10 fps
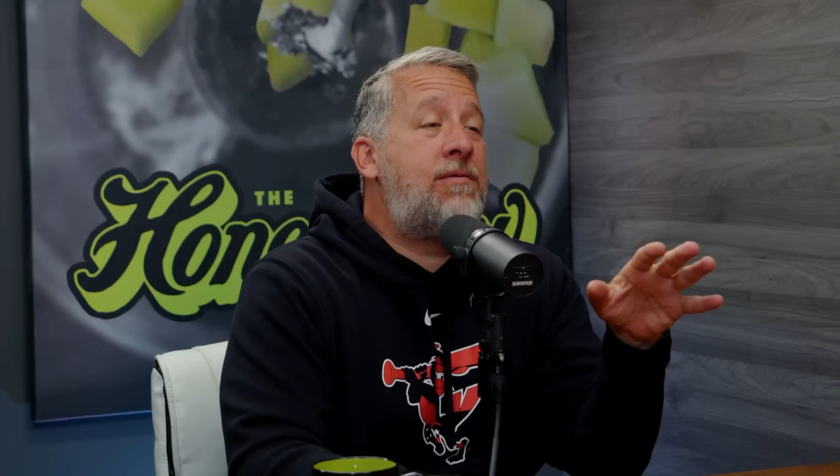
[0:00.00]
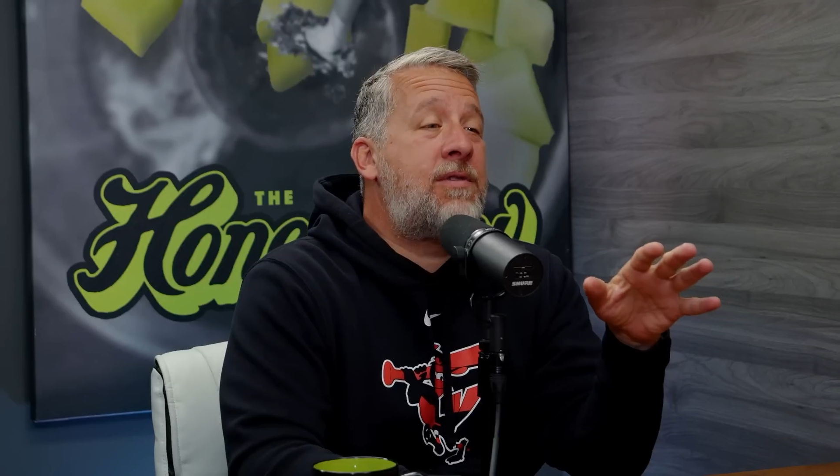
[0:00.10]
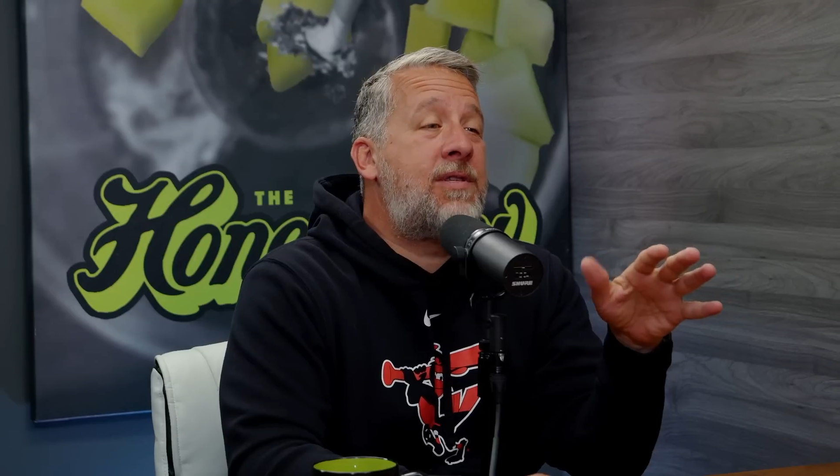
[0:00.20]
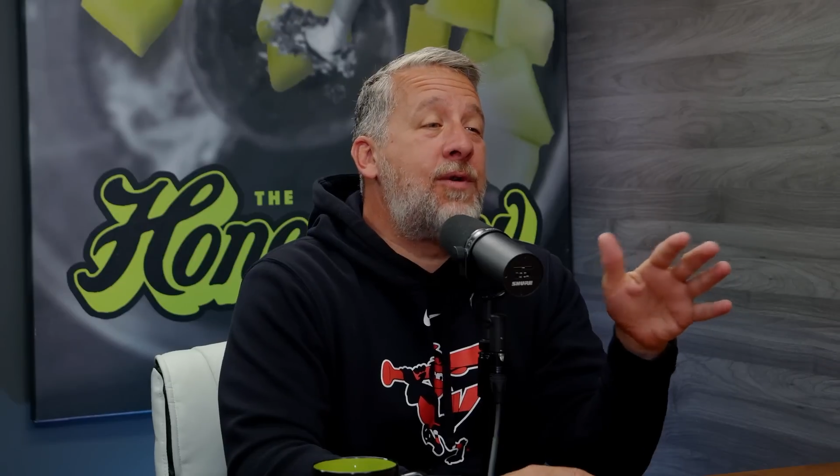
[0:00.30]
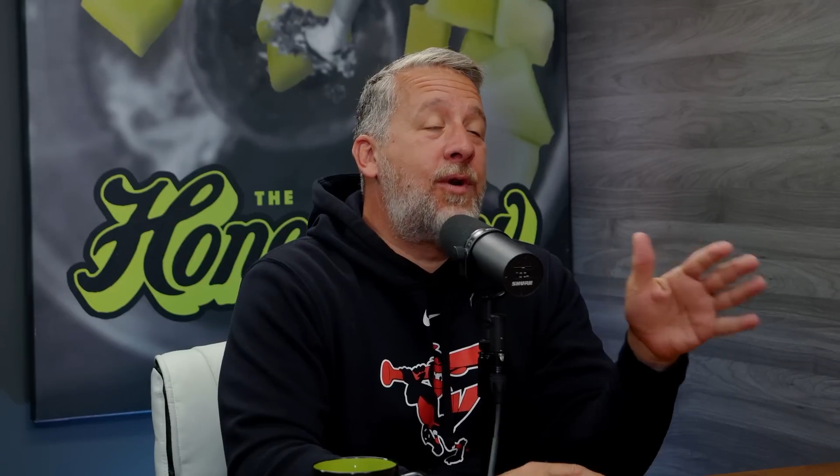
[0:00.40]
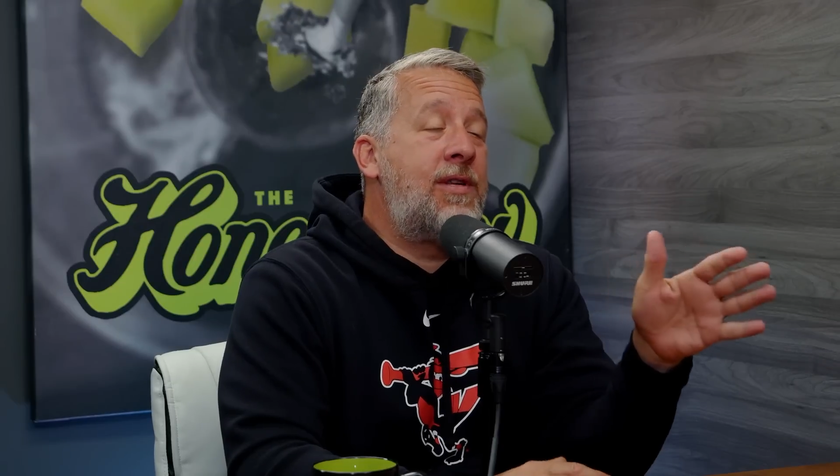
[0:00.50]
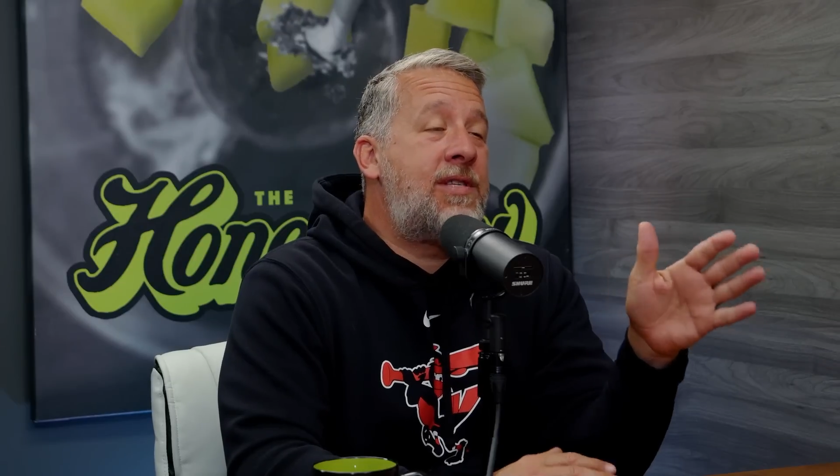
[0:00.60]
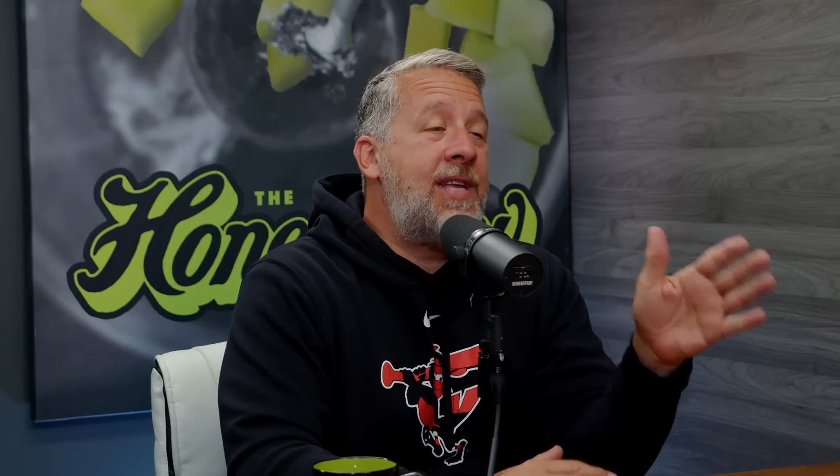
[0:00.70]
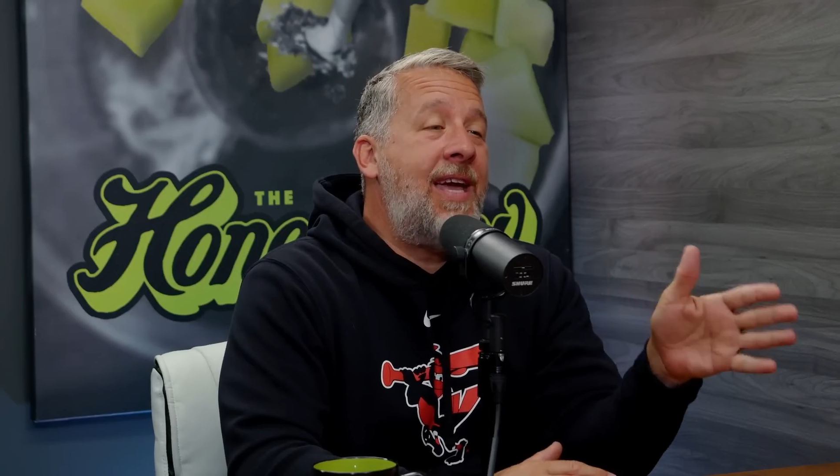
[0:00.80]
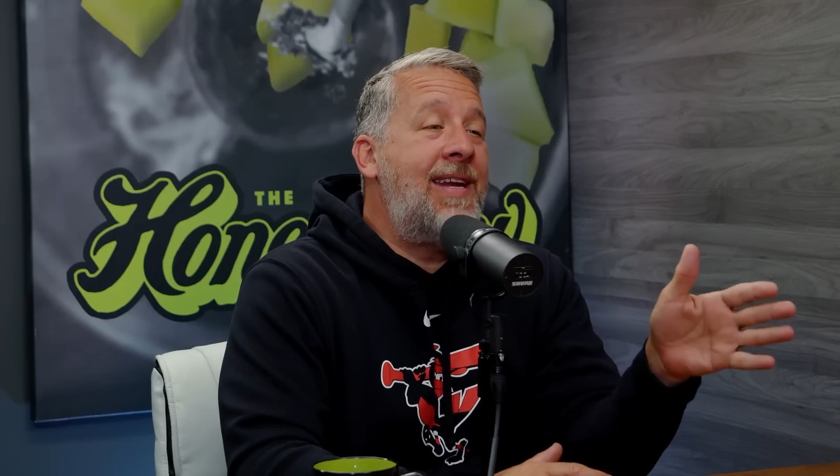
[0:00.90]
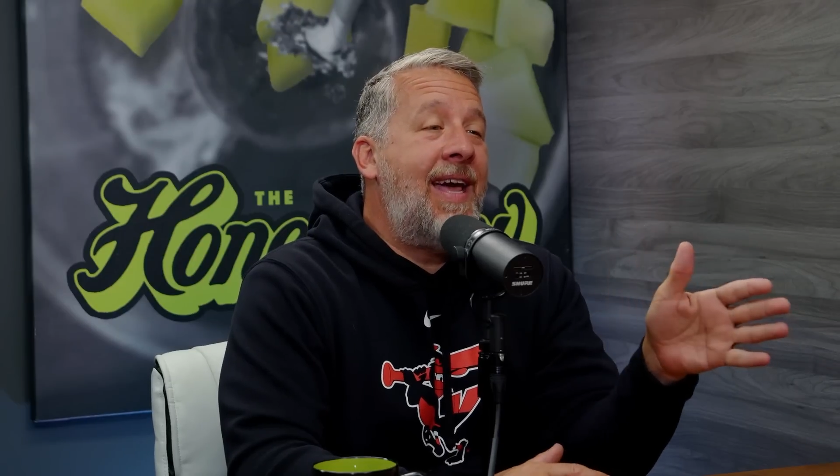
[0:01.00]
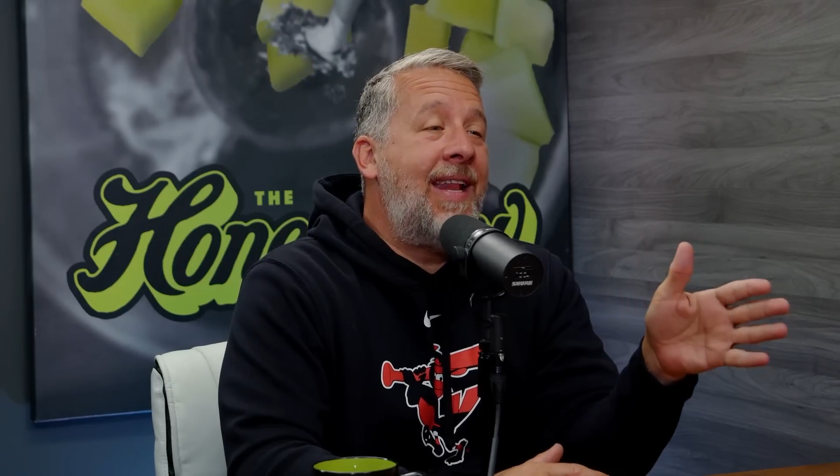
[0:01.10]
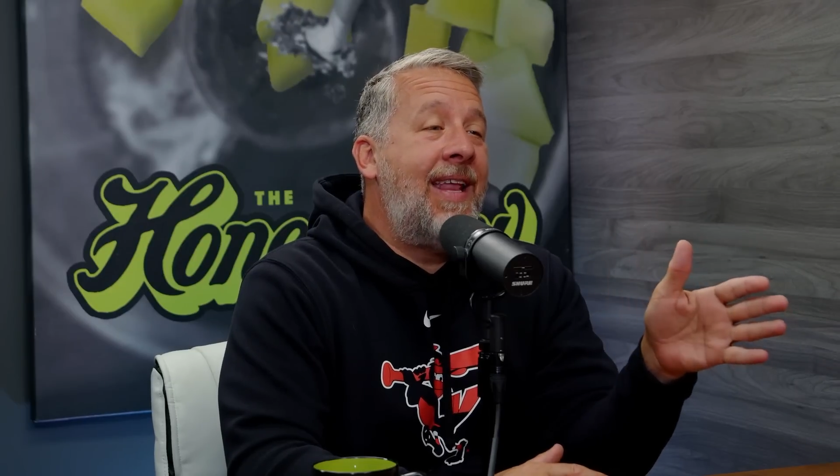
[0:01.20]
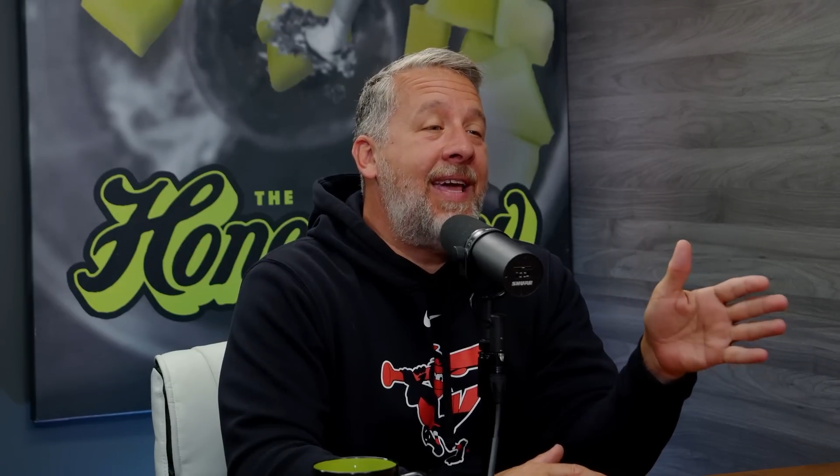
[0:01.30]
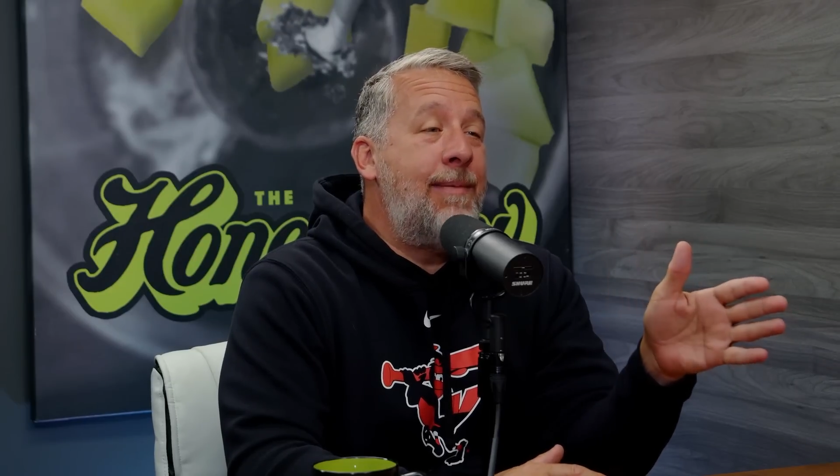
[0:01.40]
sort of stayed in that
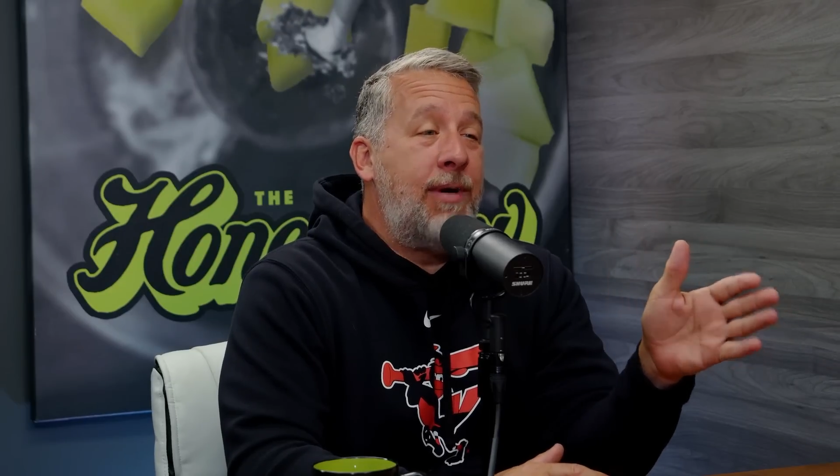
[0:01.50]
lane,